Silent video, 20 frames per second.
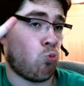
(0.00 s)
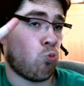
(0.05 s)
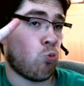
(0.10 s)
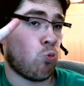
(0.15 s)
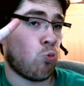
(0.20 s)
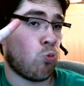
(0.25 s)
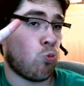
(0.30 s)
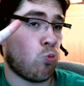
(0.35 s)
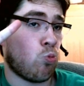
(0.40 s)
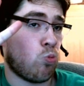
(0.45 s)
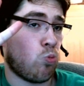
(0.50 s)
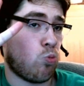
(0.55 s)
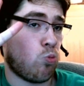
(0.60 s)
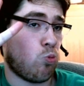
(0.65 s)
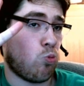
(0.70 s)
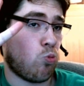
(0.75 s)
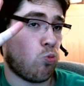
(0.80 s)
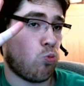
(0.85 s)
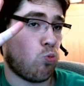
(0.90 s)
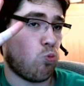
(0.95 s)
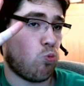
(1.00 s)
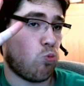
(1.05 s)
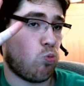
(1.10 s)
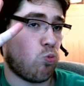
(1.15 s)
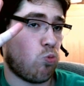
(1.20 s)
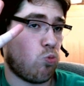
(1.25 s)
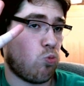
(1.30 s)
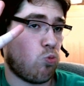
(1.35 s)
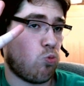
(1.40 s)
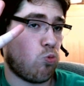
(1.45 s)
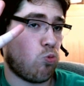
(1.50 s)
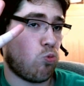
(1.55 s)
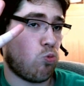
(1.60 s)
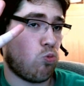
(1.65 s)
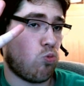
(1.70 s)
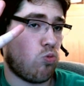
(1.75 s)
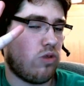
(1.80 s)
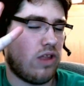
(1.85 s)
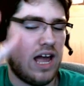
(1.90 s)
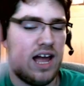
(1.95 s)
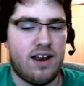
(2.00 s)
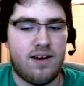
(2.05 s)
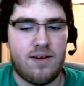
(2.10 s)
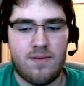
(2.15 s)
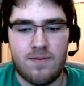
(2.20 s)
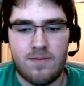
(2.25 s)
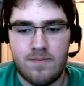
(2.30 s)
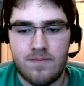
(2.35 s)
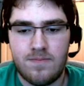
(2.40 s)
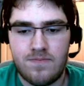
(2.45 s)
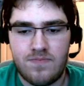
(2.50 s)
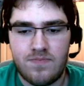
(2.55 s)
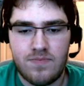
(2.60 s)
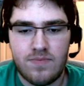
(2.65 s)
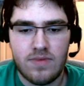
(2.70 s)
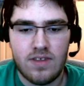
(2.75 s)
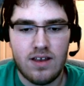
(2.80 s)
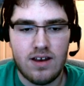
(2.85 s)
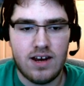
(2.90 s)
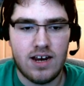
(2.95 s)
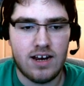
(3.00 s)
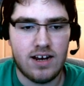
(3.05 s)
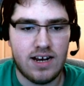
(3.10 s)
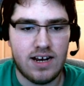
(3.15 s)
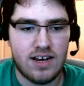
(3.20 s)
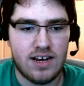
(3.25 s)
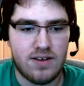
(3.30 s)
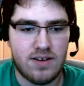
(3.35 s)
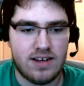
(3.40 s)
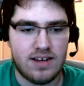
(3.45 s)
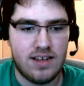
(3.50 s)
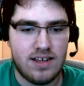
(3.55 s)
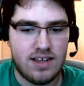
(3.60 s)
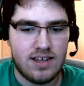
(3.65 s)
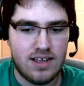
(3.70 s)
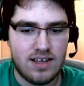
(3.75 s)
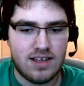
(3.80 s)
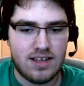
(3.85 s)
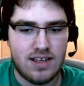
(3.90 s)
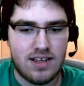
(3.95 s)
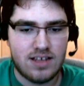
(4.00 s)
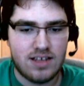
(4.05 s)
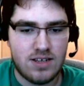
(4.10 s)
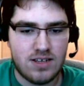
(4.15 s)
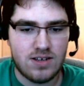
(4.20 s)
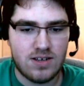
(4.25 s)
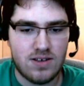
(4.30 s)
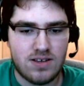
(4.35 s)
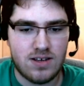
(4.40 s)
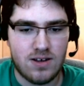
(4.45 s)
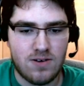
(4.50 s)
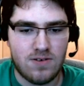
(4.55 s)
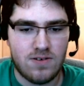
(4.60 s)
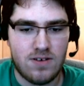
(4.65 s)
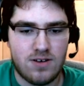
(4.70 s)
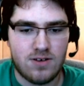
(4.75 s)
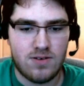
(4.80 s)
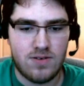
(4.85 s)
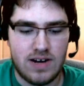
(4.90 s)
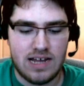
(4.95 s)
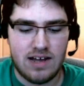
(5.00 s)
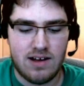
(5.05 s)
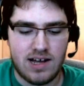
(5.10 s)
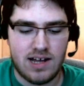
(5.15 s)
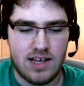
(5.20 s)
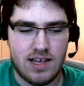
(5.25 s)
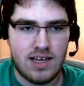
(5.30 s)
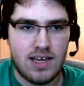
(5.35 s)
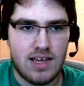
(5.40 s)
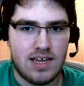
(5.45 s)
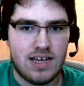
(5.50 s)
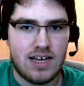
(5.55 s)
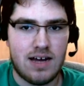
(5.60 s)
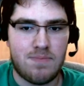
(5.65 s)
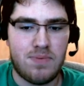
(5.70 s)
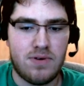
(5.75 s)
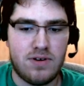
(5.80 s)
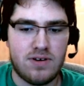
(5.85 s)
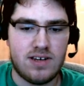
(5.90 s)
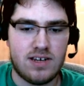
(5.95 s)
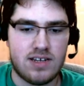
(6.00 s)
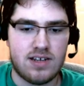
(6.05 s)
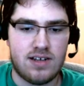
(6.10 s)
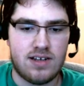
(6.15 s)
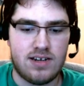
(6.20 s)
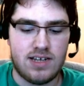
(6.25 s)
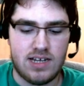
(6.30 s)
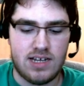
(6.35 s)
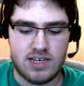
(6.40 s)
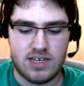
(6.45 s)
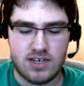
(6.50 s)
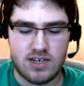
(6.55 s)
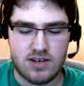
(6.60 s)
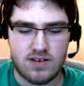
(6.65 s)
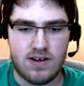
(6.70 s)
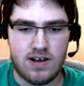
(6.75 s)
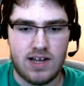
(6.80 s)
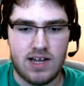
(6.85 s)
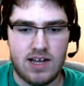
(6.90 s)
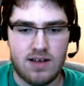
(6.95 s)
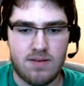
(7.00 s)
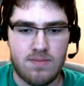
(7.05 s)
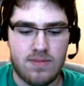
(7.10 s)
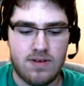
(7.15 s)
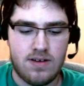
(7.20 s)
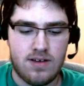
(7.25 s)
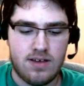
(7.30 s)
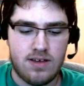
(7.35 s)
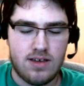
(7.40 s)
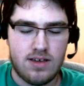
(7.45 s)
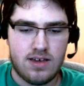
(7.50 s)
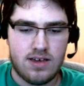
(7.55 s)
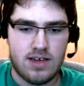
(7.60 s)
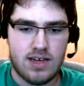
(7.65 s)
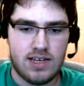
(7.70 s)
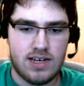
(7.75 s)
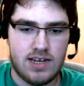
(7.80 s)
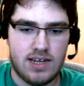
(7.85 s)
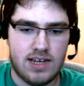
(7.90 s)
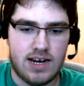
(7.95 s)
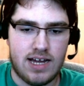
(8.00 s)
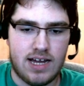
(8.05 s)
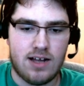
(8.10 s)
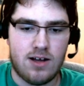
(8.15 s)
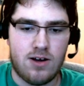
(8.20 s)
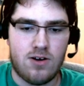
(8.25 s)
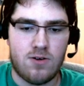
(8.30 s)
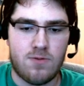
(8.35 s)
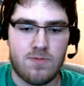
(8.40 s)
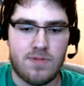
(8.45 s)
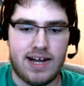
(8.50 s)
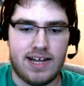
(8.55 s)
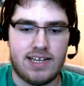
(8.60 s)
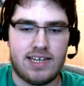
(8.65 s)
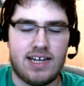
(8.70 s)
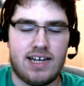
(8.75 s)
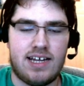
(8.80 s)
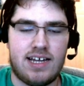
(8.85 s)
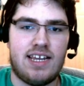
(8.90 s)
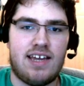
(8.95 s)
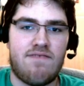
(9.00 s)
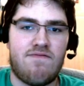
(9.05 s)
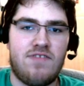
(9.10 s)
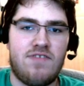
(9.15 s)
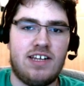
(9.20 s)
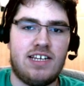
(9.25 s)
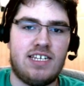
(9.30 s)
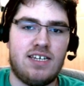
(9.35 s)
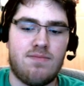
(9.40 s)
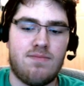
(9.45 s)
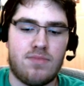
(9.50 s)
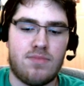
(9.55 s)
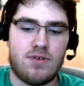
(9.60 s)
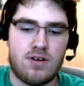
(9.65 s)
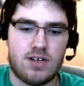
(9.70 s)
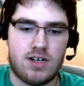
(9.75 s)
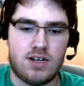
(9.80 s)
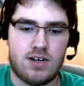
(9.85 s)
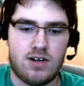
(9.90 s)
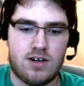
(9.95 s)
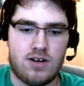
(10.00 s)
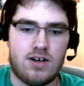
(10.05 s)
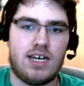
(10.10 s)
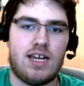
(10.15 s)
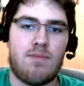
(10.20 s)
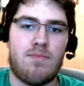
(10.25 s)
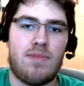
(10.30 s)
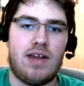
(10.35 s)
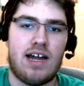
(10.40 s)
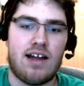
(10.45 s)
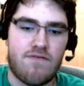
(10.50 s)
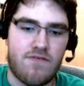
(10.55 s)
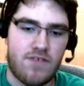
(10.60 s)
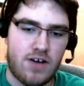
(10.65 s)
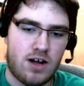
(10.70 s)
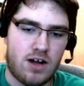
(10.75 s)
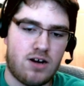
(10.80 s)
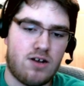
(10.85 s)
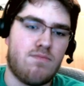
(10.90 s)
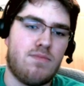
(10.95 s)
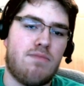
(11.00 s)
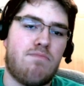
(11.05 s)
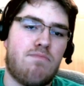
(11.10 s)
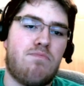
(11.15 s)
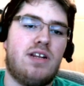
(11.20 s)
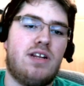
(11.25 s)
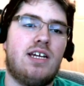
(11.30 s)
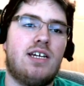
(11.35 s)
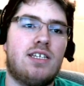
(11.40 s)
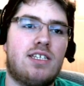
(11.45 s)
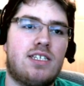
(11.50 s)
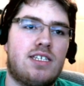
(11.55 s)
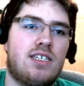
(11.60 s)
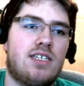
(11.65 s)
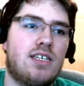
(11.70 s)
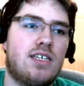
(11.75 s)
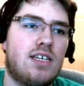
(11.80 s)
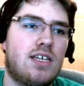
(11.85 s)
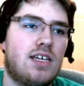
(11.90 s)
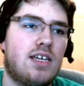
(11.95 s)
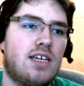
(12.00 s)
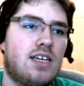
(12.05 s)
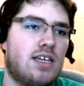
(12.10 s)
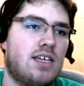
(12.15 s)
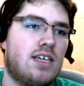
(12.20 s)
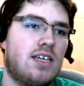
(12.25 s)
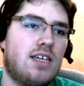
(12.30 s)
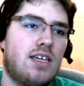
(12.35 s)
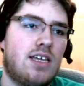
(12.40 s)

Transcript: Go ahead. Done. was it good? So so so now I, I put this on the Instagram, and then I go right that that VT Immortal girl, and I'm like, follow me, please. Yeah.